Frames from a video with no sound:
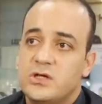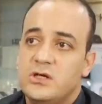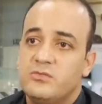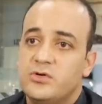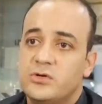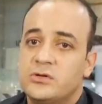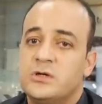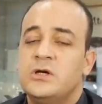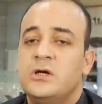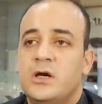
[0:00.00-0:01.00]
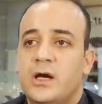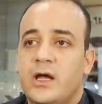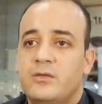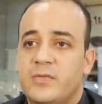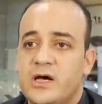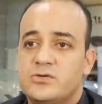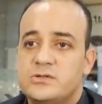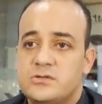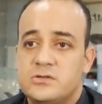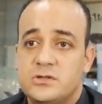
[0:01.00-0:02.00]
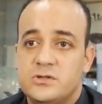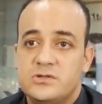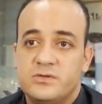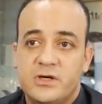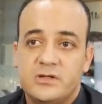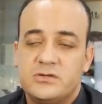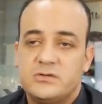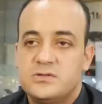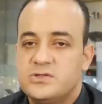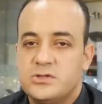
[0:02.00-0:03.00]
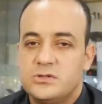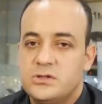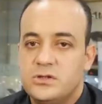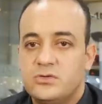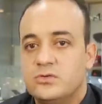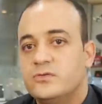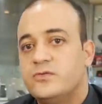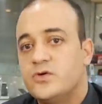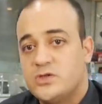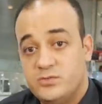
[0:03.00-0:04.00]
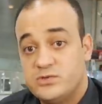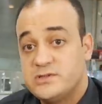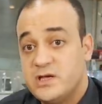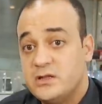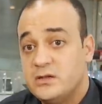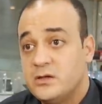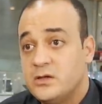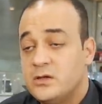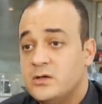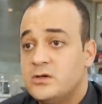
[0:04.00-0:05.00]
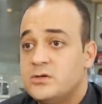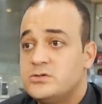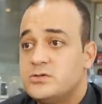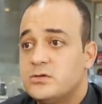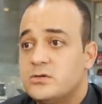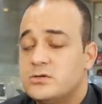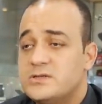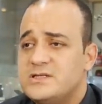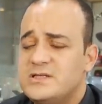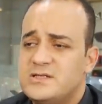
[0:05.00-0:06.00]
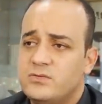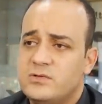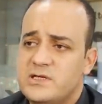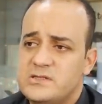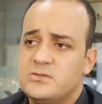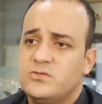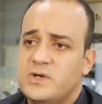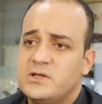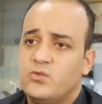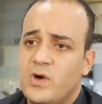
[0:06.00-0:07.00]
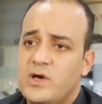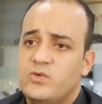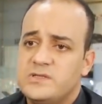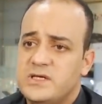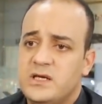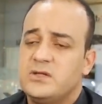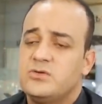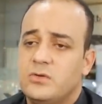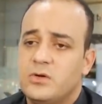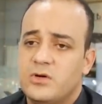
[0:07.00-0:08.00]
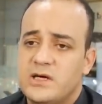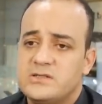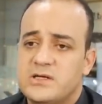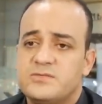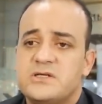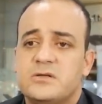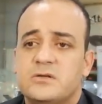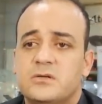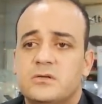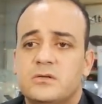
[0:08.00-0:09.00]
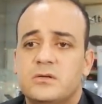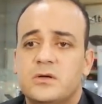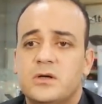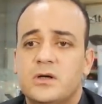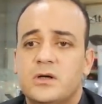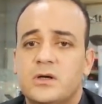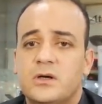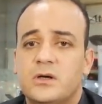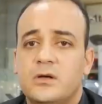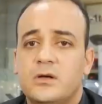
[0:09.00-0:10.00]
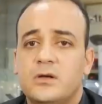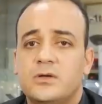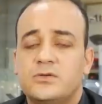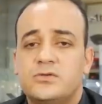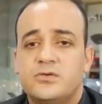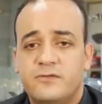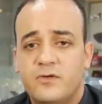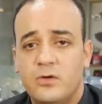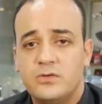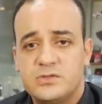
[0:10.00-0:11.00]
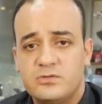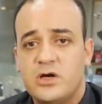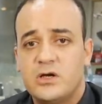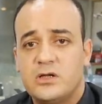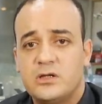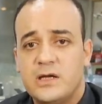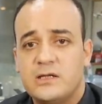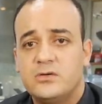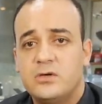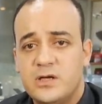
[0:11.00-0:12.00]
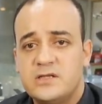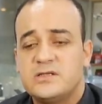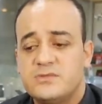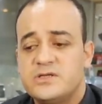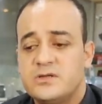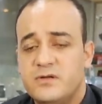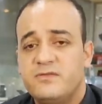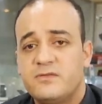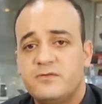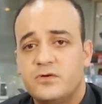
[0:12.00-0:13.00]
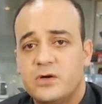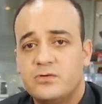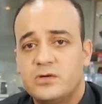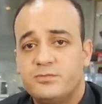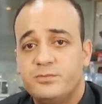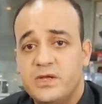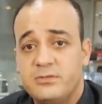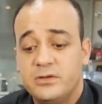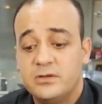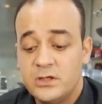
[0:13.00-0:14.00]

keyboard, and mouse reduce about 30 to 40 percent. So this is the reason why, why we think to create something uh, to follow the market and to create something different for our people.